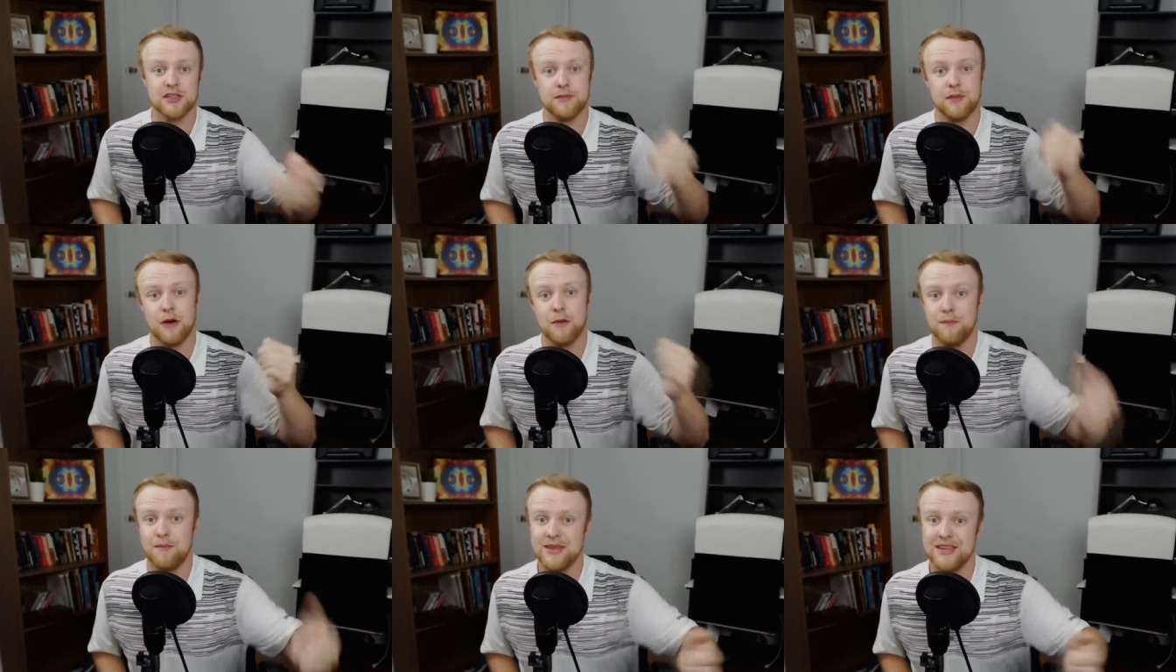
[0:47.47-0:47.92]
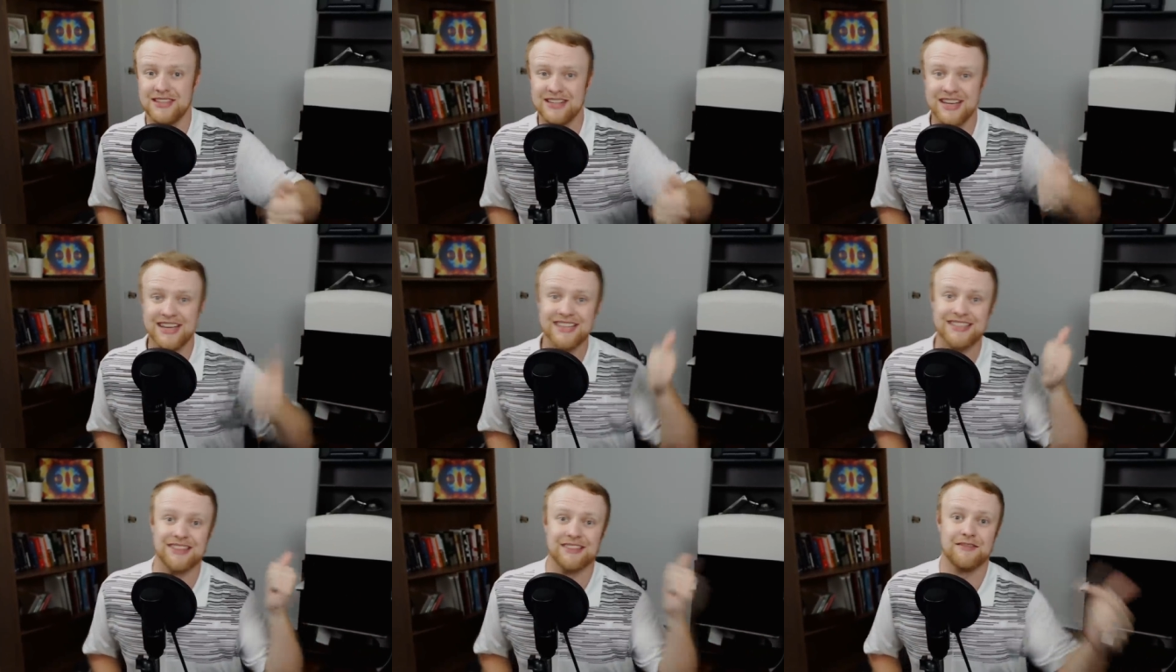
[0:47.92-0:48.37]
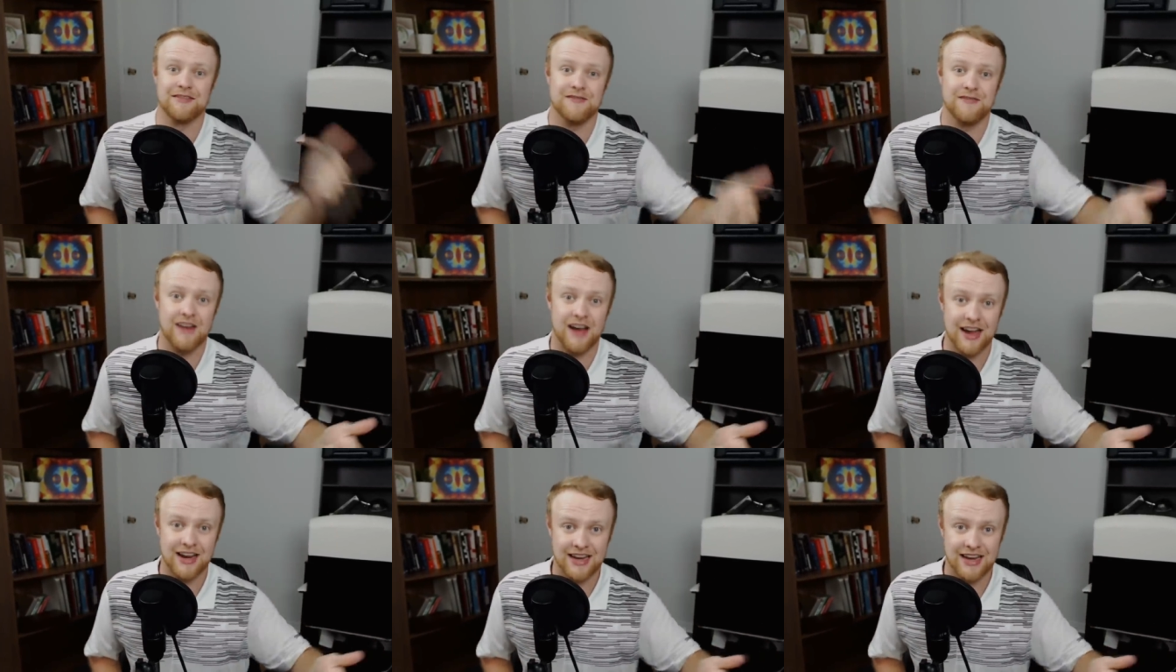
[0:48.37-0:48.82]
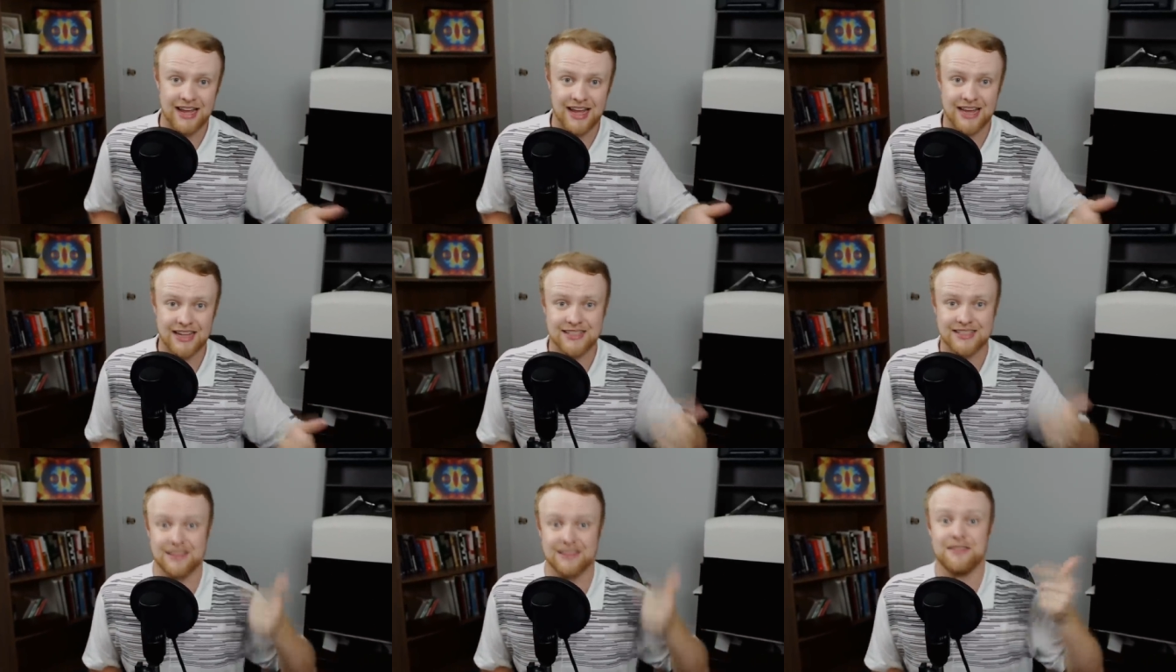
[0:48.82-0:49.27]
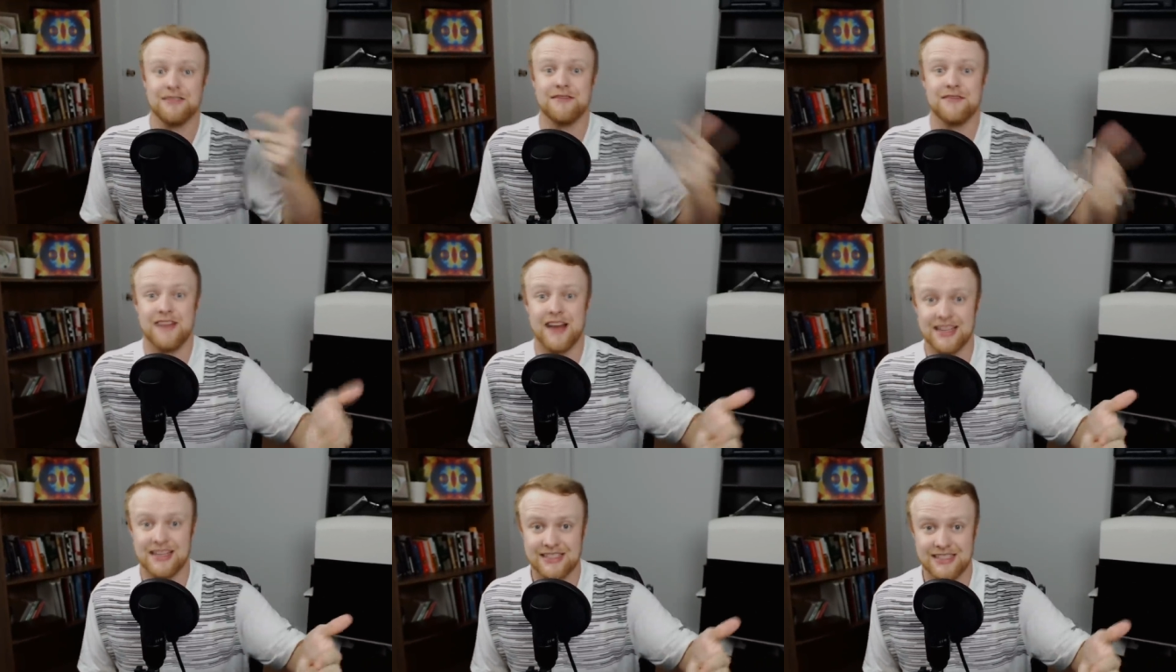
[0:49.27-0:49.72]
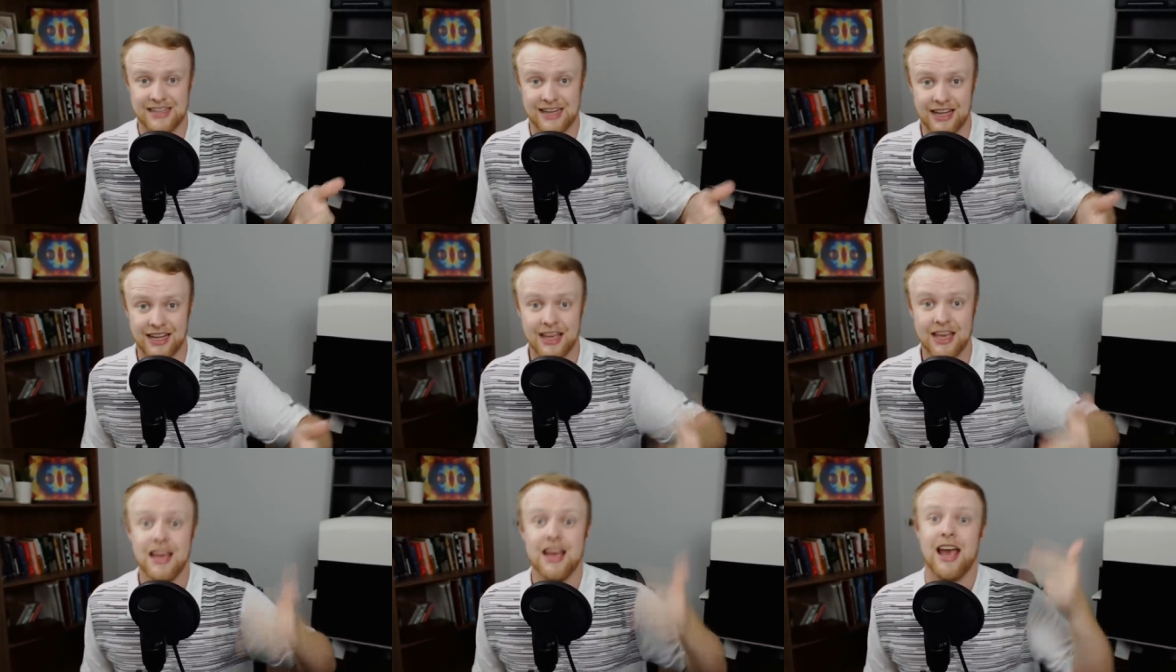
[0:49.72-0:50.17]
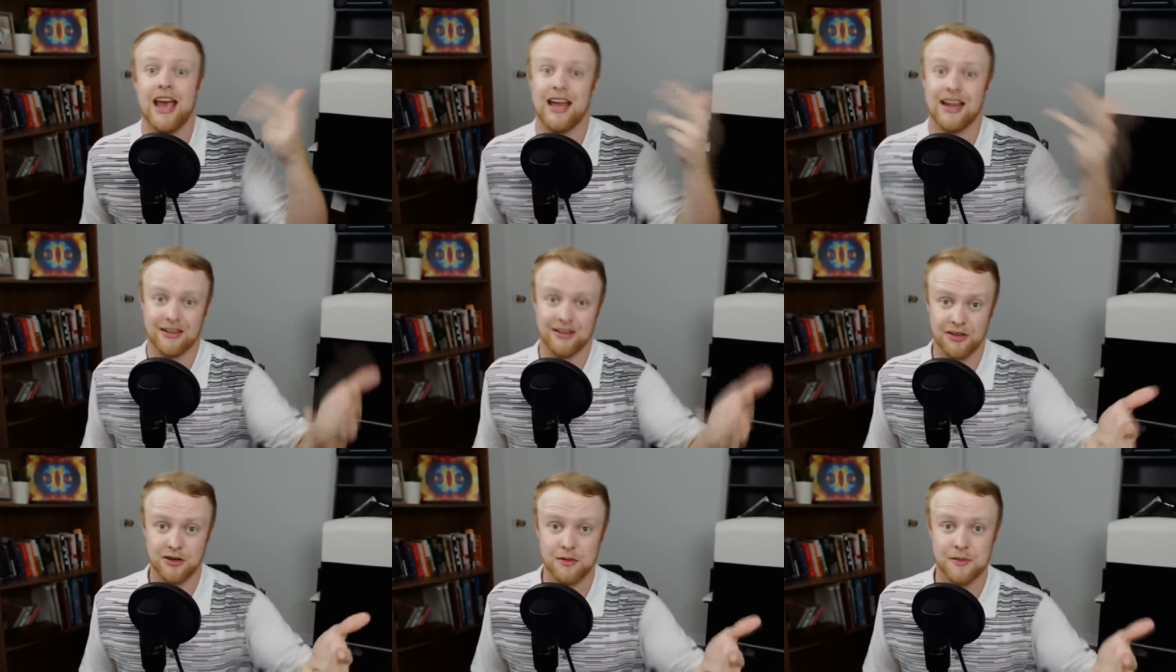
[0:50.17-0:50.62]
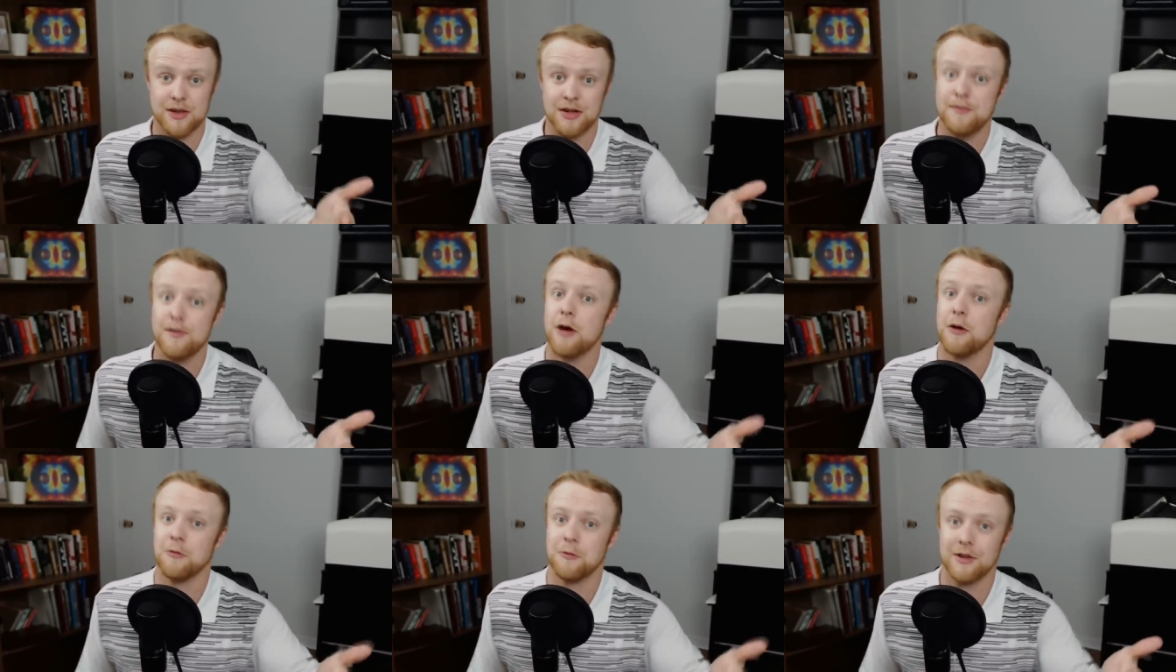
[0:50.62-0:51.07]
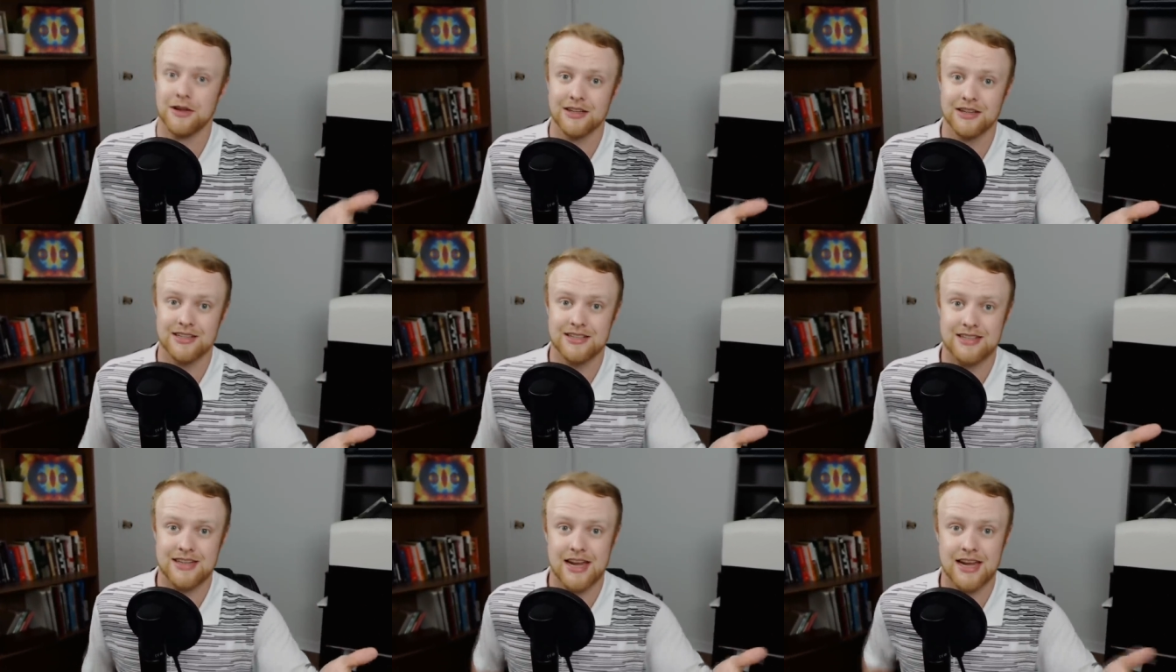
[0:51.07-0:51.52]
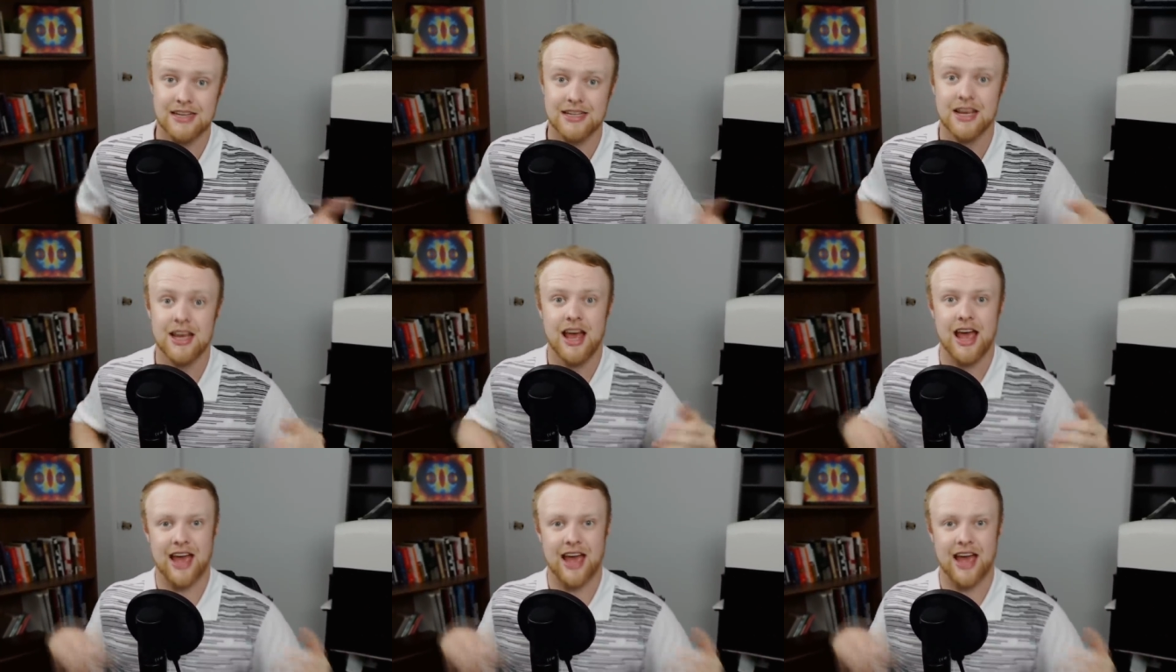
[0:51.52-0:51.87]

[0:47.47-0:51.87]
about business and finance and investing and a little bit about real estate